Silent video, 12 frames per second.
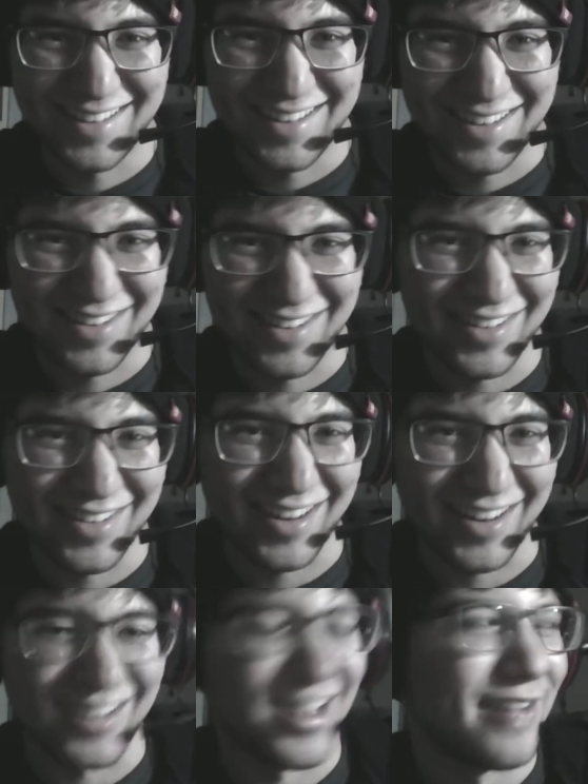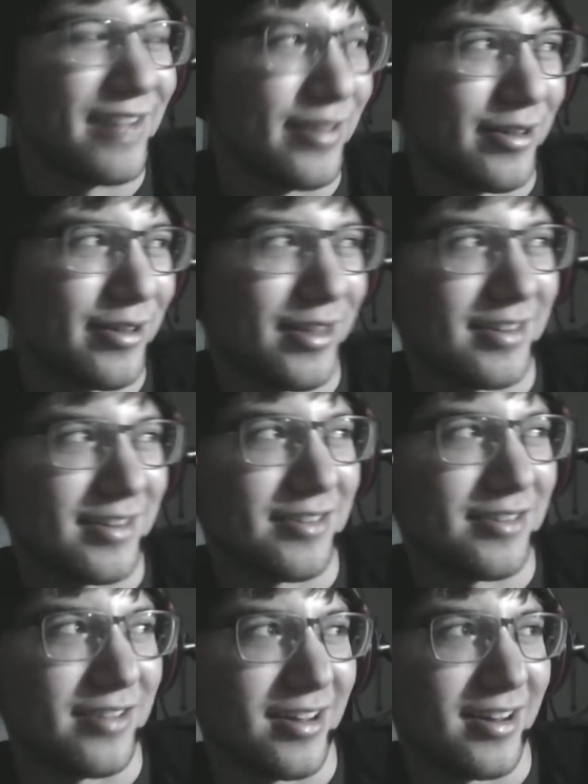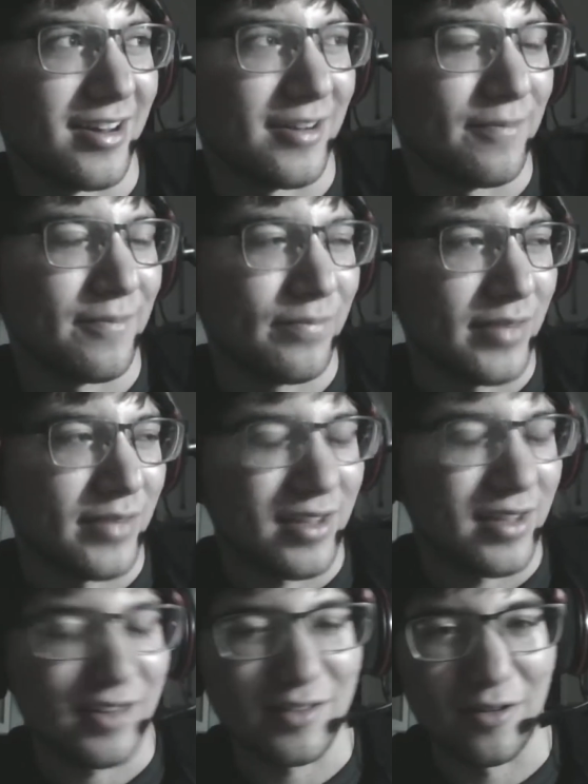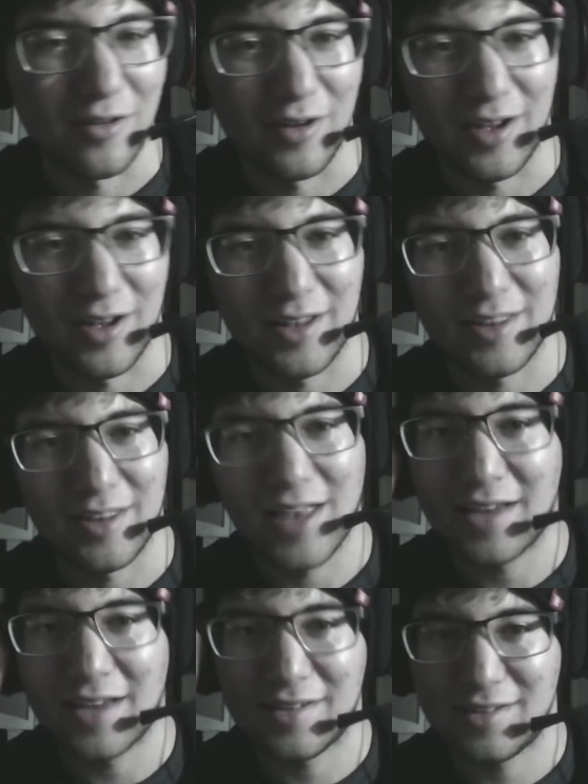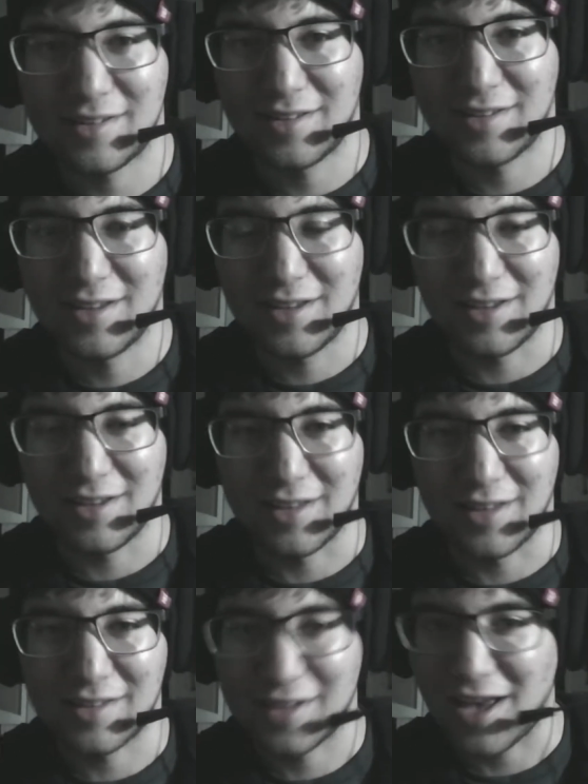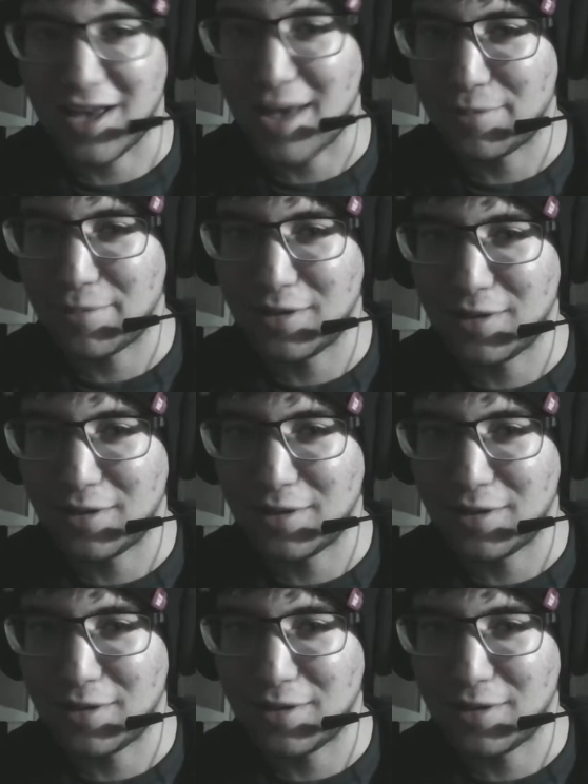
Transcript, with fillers: There's like a lot of other things going on, so that's that's gonna happen